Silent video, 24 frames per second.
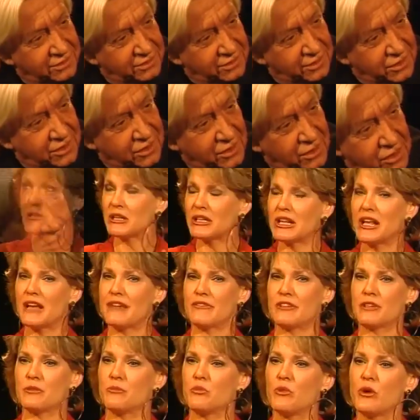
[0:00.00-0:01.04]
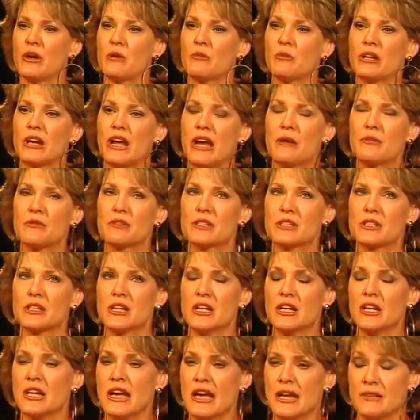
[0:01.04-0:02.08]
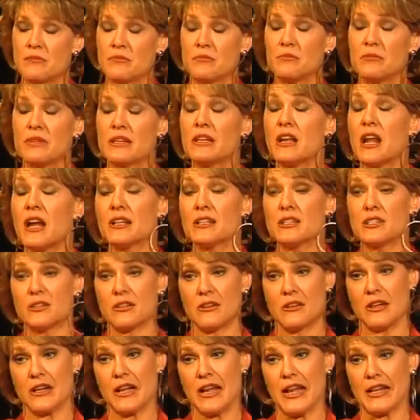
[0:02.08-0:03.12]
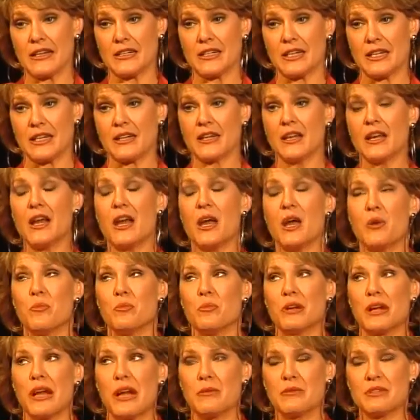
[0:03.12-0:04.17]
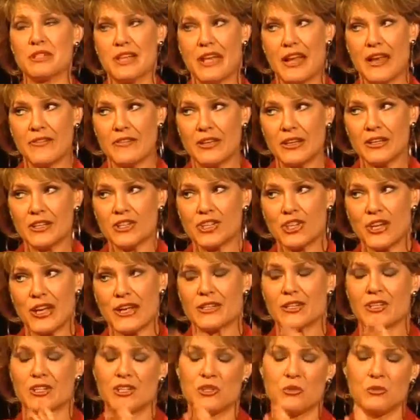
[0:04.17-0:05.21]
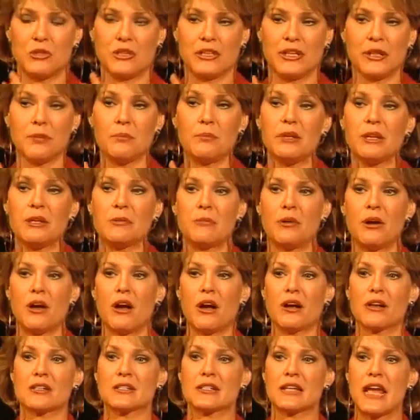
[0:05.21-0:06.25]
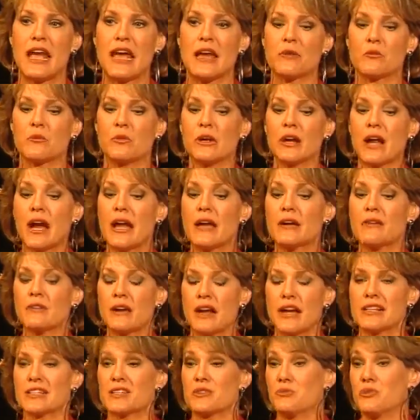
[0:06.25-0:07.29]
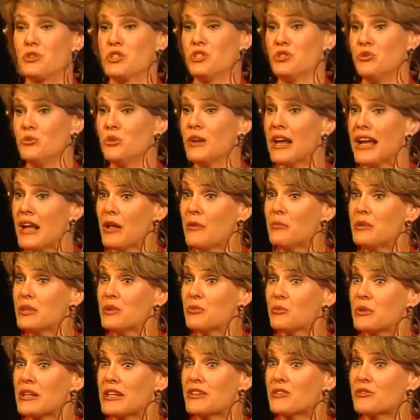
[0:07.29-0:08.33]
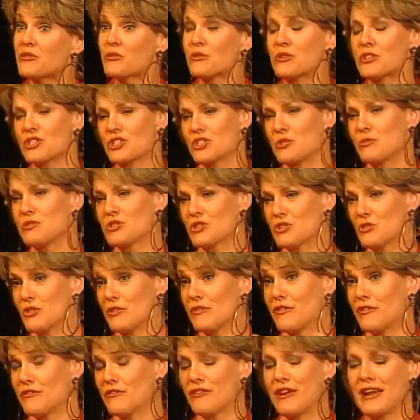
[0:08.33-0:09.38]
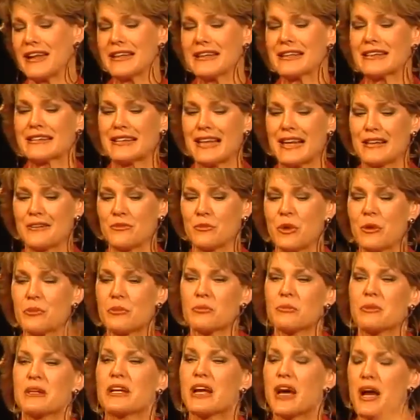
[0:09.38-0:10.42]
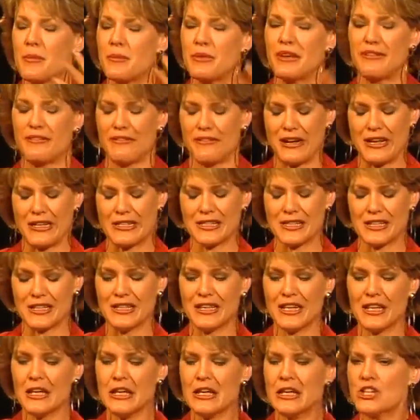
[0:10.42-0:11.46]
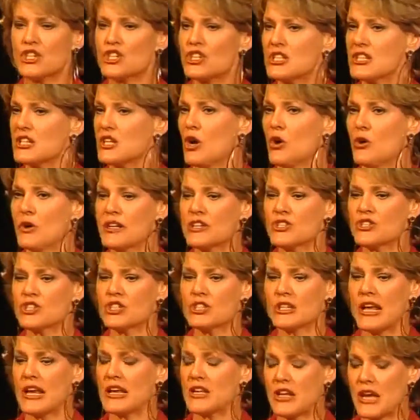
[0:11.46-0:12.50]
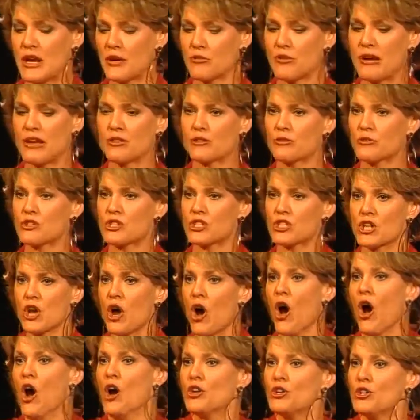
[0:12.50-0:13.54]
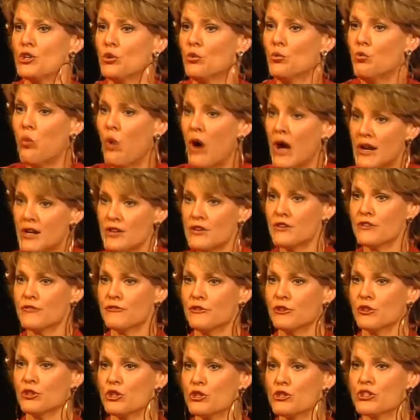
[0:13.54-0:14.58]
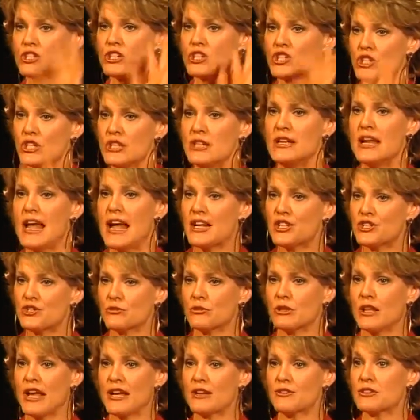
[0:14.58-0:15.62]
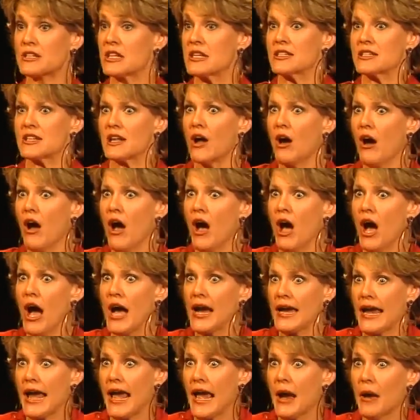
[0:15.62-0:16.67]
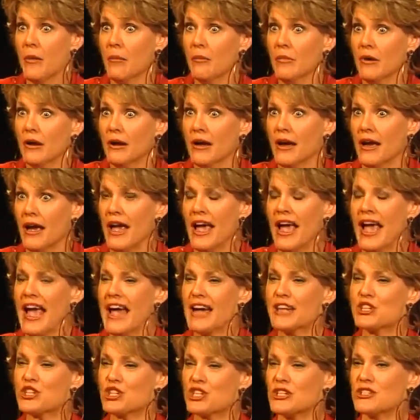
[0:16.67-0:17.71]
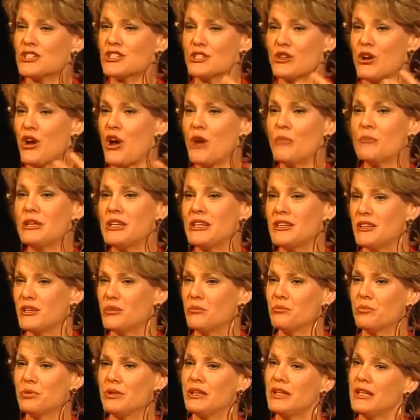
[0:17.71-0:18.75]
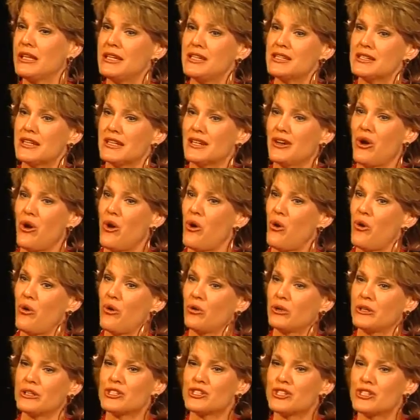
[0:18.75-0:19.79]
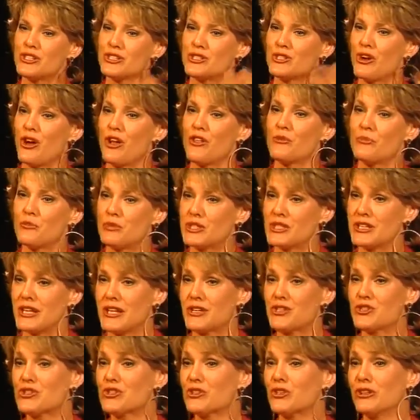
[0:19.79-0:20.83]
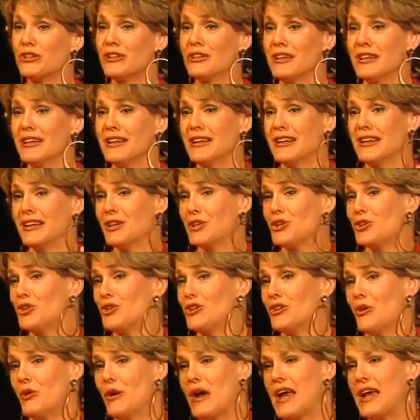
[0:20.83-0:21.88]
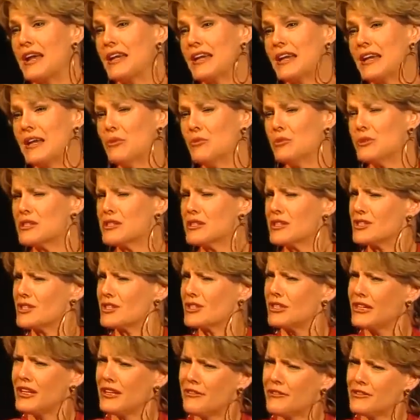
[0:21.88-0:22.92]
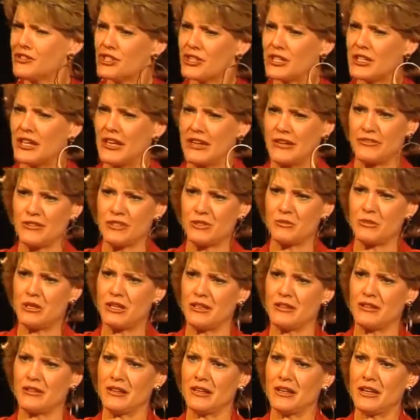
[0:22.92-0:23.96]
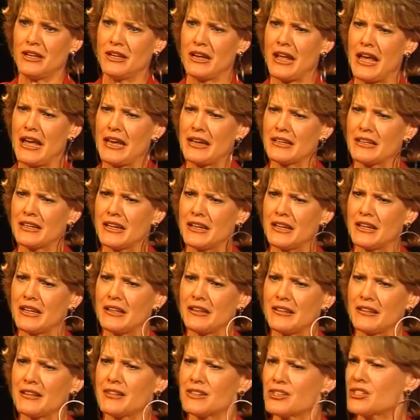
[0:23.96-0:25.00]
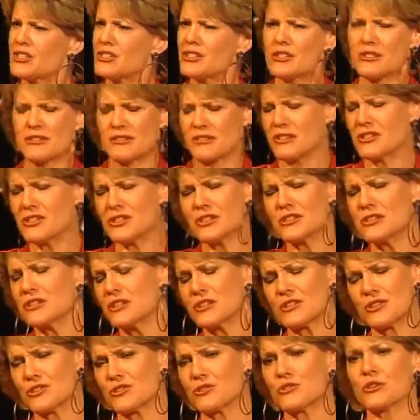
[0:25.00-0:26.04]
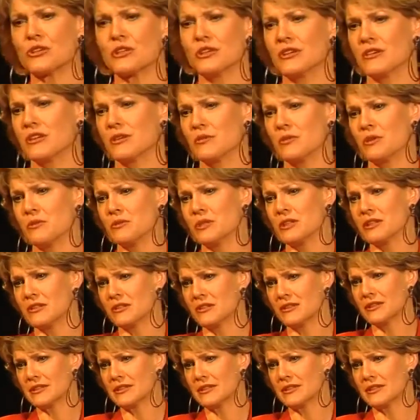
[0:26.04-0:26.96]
came into my life at a point when I had not started acting, but I was having a chance to do a little bit part, and when I said, would you help me read through this? She was sort of a friend at that, we were becoming friends, and she said, oh yes, and I read through, she said, oh, you're wonderful, you're such a natural actress. I said, I am? And she saw me complete and whole, and she saw the potential, you know, and it was such a gift she gave to me, and she's an extraordinary woman.